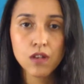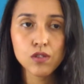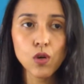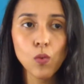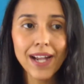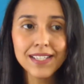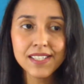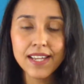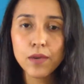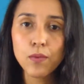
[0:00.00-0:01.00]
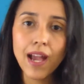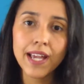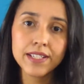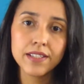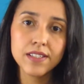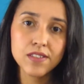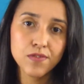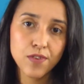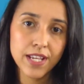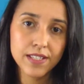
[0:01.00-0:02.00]
So why did I write this
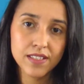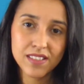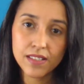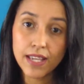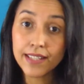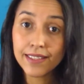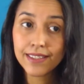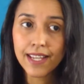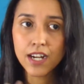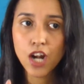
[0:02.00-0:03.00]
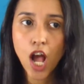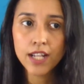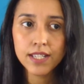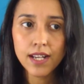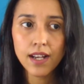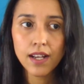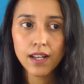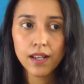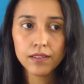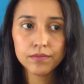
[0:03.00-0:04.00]
phrase? And they are not
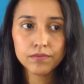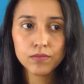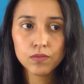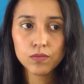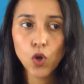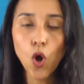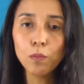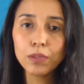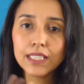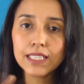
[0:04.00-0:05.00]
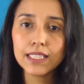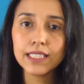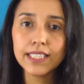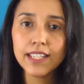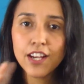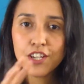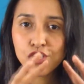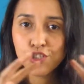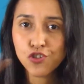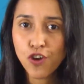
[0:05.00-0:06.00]
completely
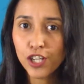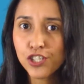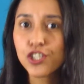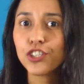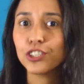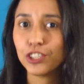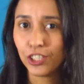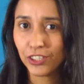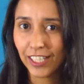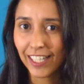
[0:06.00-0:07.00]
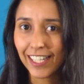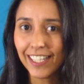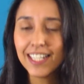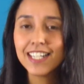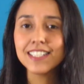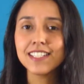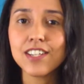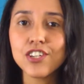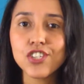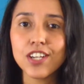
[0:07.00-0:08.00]
structured, okay? These
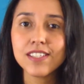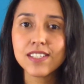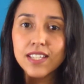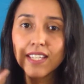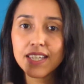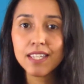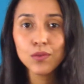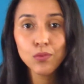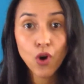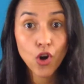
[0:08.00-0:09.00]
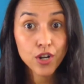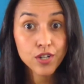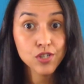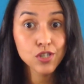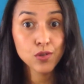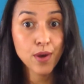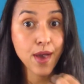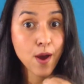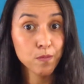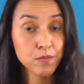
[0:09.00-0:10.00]
are just key words to
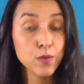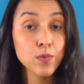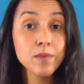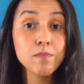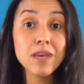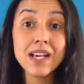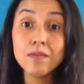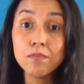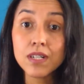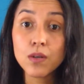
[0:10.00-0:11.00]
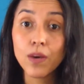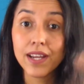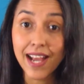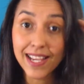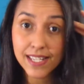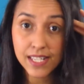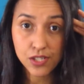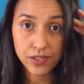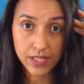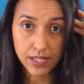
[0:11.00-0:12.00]
help me remember what I need
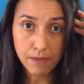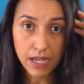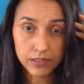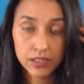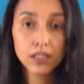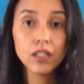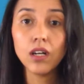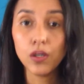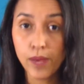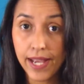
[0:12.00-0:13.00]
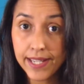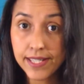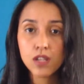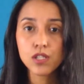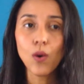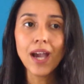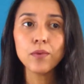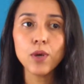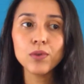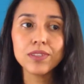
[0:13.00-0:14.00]
to think about. Alright, so I
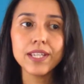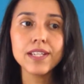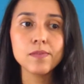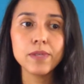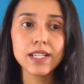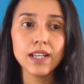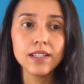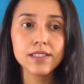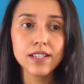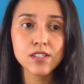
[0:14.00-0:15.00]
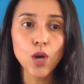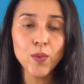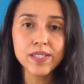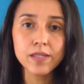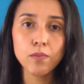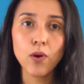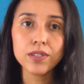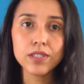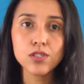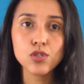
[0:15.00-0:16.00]
wrote this because it's always
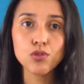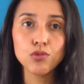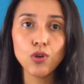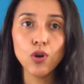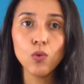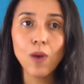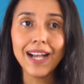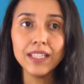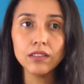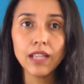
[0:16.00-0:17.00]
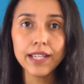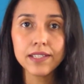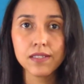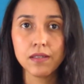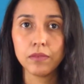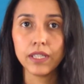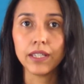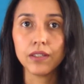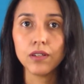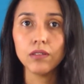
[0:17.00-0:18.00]
important to know why you like
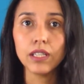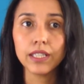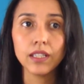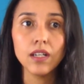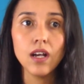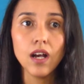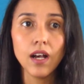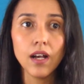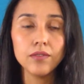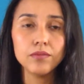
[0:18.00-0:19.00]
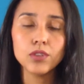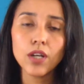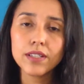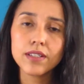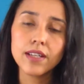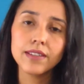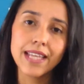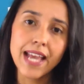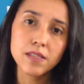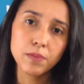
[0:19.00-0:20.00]
something, you know, like not
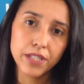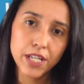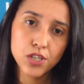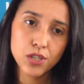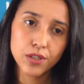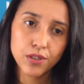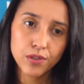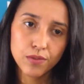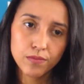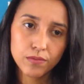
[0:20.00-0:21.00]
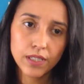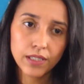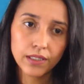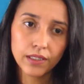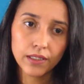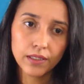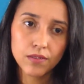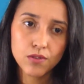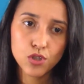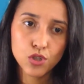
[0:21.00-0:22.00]
the explanation
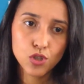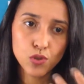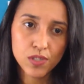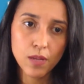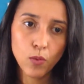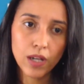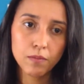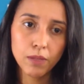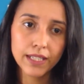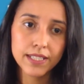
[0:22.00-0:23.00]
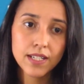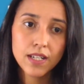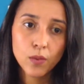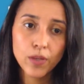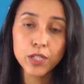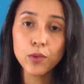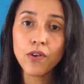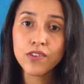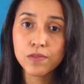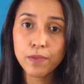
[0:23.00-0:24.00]
to someone, but when you
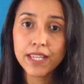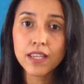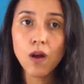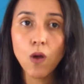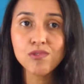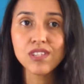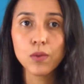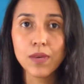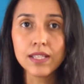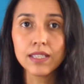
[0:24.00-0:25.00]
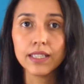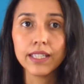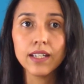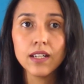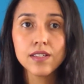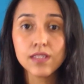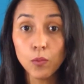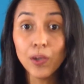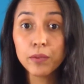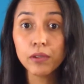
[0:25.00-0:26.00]
are speaking, consequently,
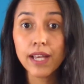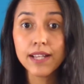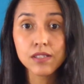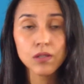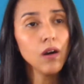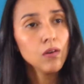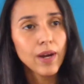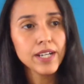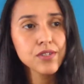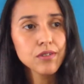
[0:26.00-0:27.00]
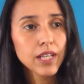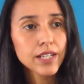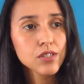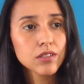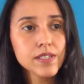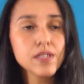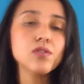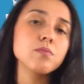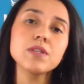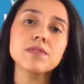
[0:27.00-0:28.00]
someone will ask you, oh, why do you like to listen
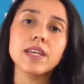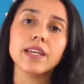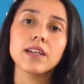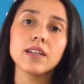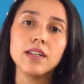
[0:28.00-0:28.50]
to music?